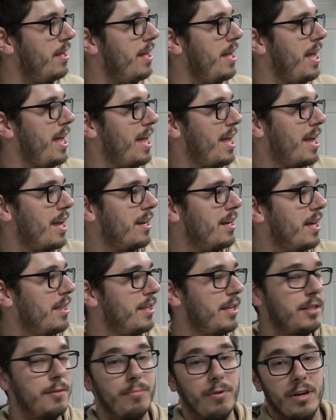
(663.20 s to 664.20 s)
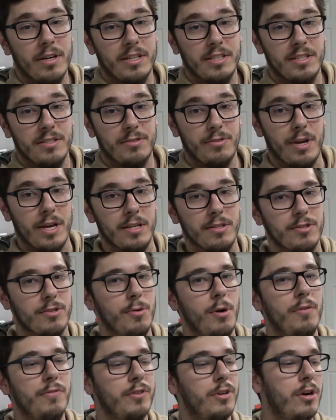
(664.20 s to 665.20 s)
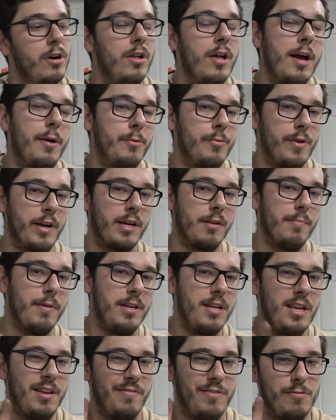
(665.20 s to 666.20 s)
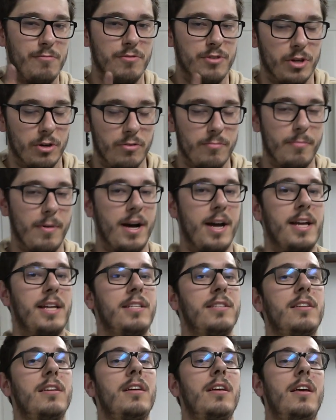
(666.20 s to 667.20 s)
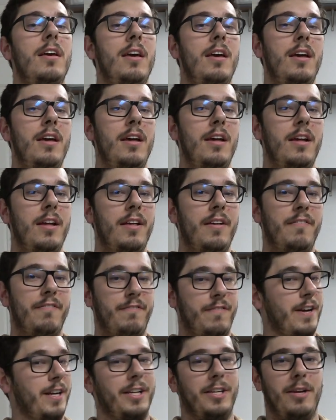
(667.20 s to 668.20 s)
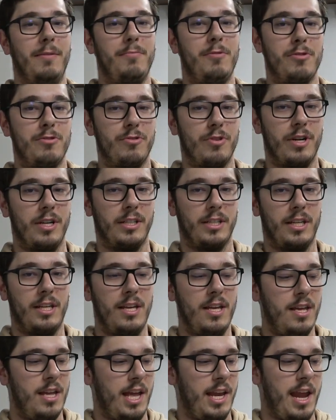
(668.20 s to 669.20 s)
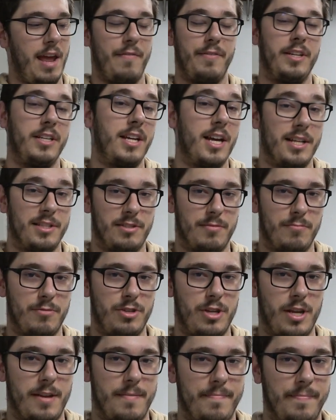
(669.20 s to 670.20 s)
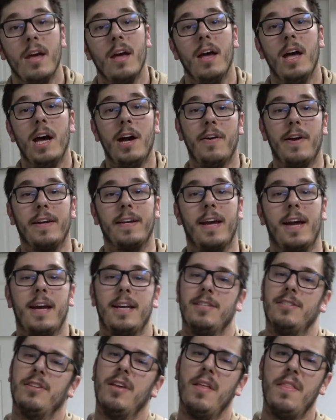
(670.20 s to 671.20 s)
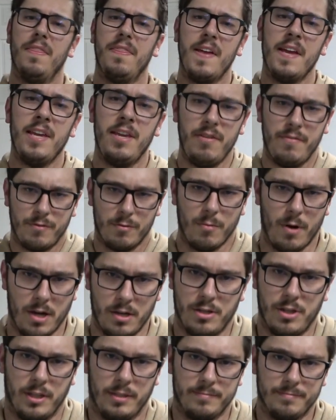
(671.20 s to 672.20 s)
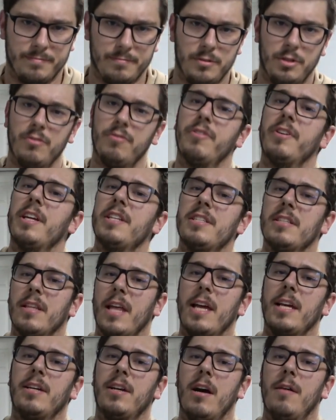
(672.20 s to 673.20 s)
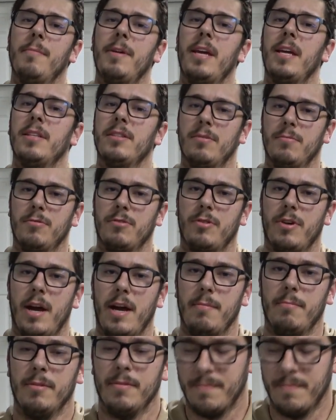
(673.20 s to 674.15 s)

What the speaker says: And I think the product is great. So overall, I would recommend it if you don't mind fucking up your trunk and having to cut some shit. All right, guys, thank you for watching. Don't forget to like, comment, and subscribe.